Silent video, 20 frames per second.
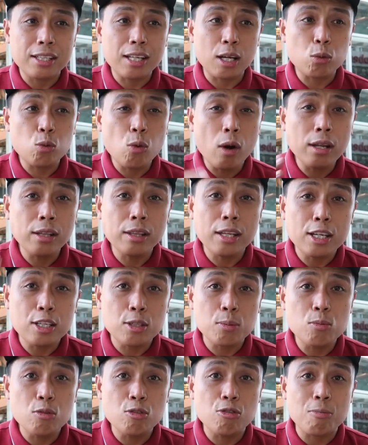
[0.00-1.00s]
that one
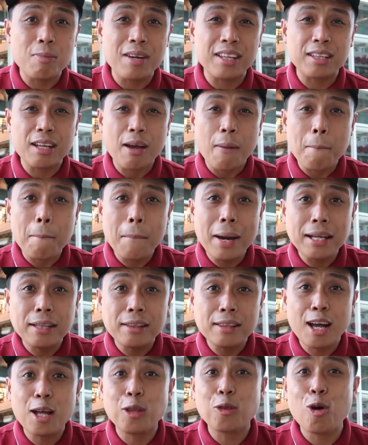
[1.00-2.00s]
day's movement
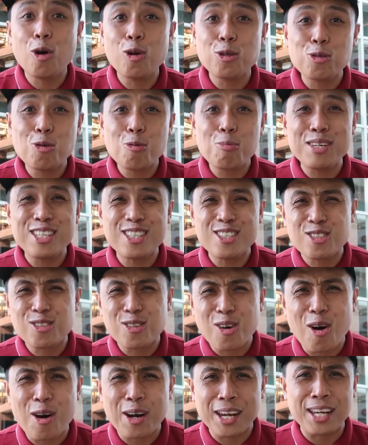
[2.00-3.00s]
might not also be
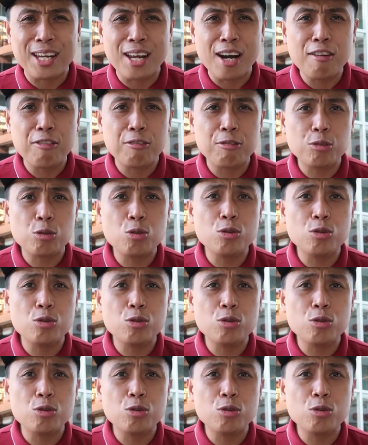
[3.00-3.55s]
strong enough